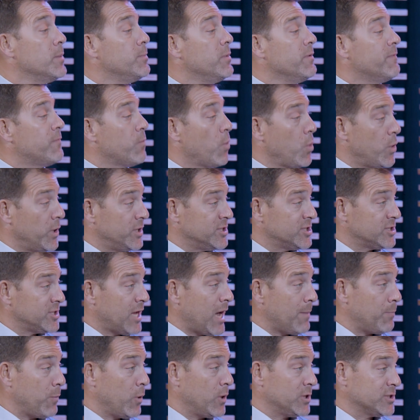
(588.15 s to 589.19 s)
before a
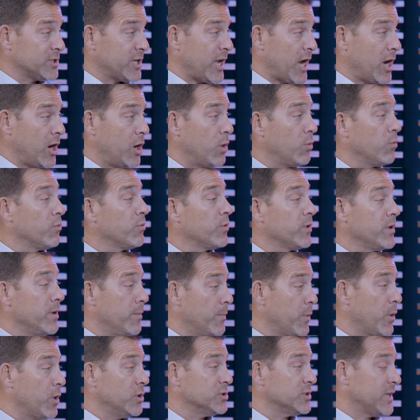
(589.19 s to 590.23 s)
stop loss carrier will
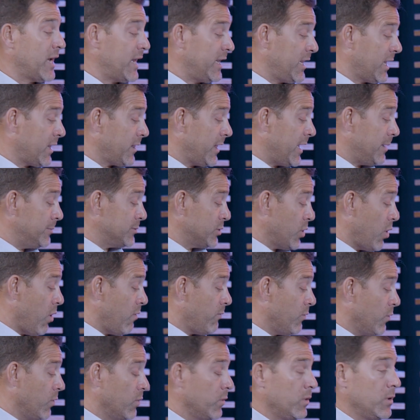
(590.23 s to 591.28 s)
reimburse any claims
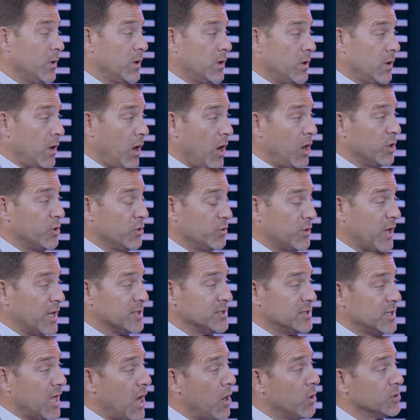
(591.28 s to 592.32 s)
over
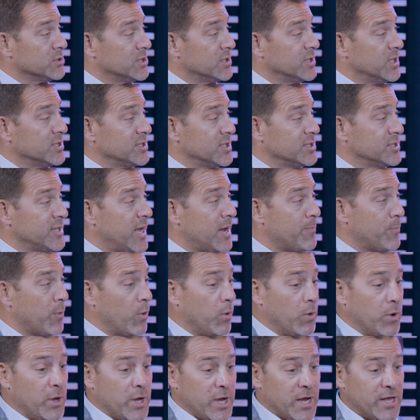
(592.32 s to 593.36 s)
$100,000 in this
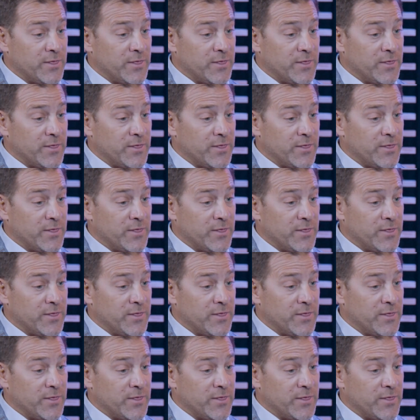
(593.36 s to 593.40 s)
example,